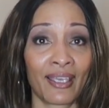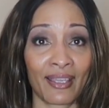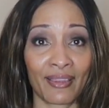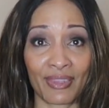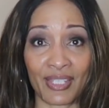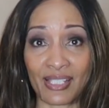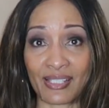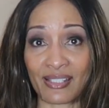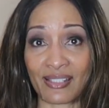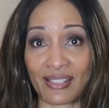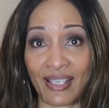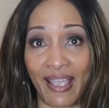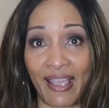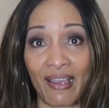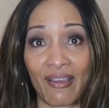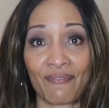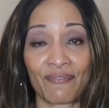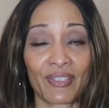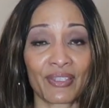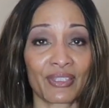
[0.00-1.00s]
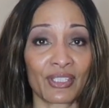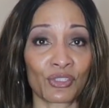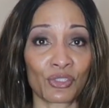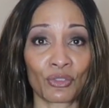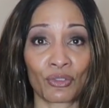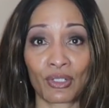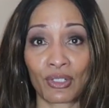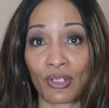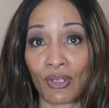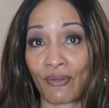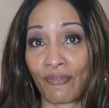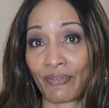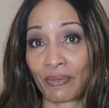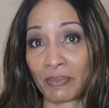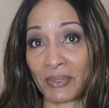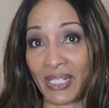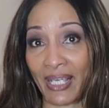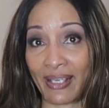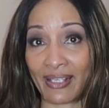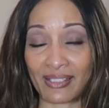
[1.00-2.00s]
This is an outfit that you can go
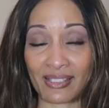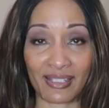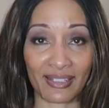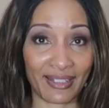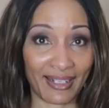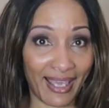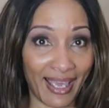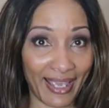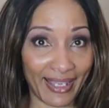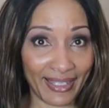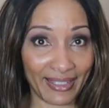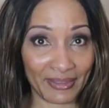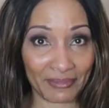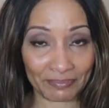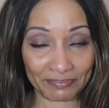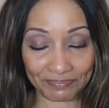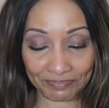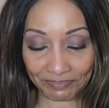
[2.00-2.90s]
from day to night.